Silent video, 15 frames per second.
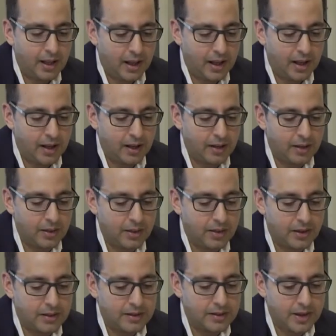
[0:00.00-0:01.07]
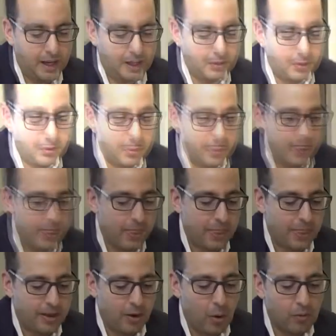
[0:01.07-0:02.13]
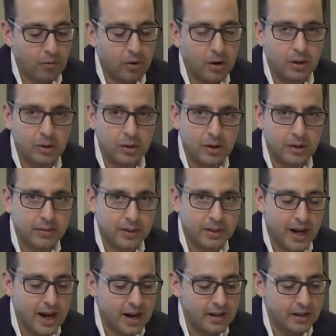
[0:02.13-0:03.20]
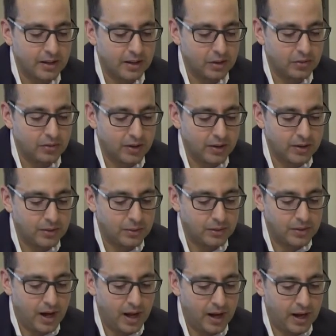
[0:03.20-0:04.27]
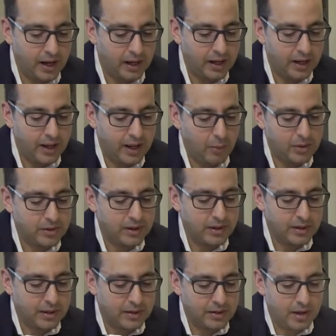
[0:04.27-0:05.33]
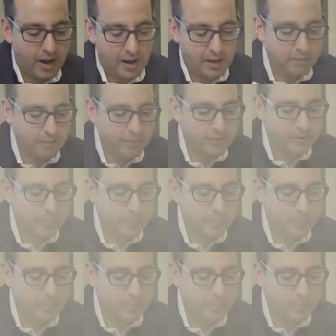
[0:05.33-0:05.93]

uh, the date of the month. The overall look of the dial is very Teutonic. We see the time